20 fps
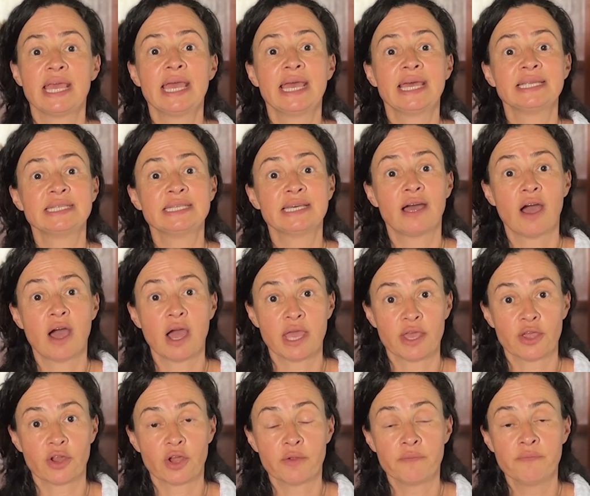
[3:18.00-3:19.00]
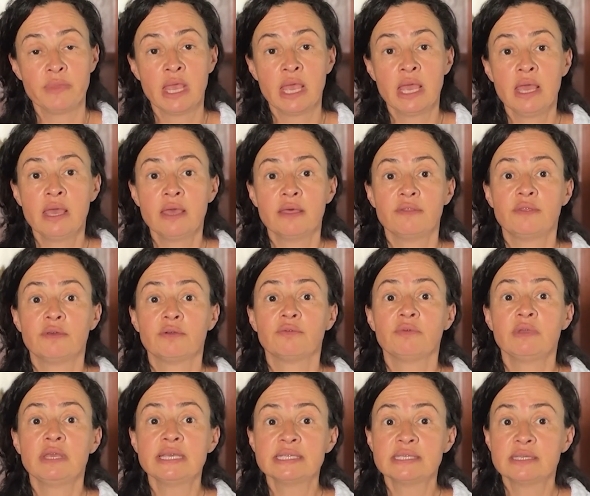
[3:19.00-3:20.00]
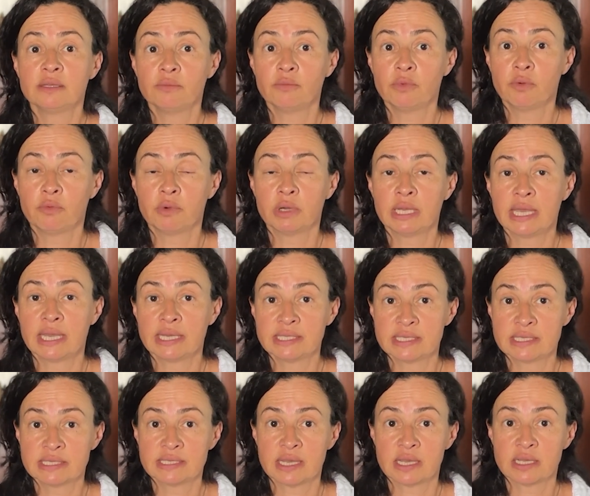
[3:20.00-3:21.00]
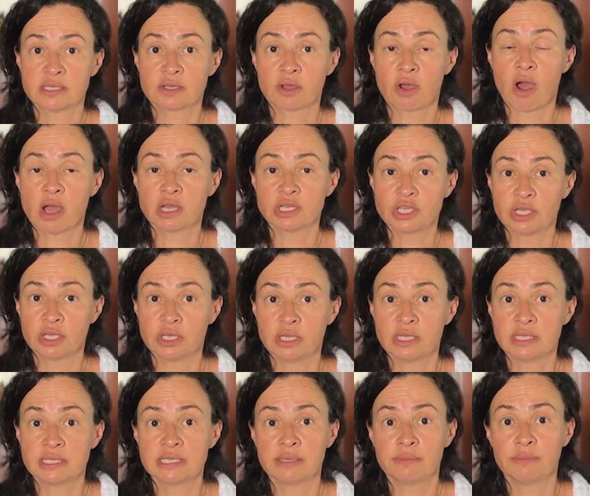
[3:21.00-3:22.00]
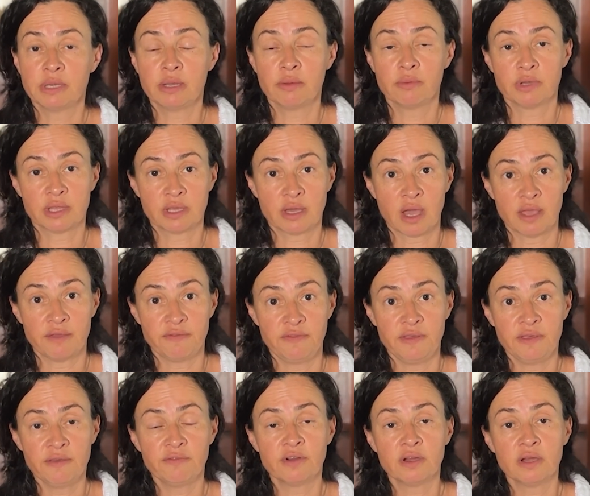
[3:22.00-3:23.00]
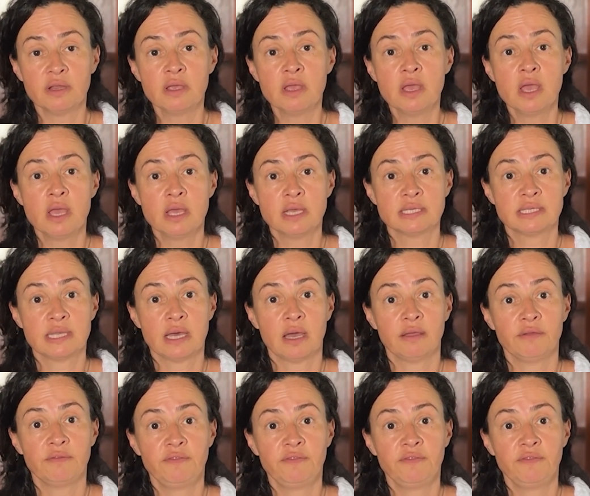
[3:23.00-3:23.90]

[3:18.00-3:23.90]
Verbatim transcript: and higher. The reason we want to exercise caution in somebody with high fever is that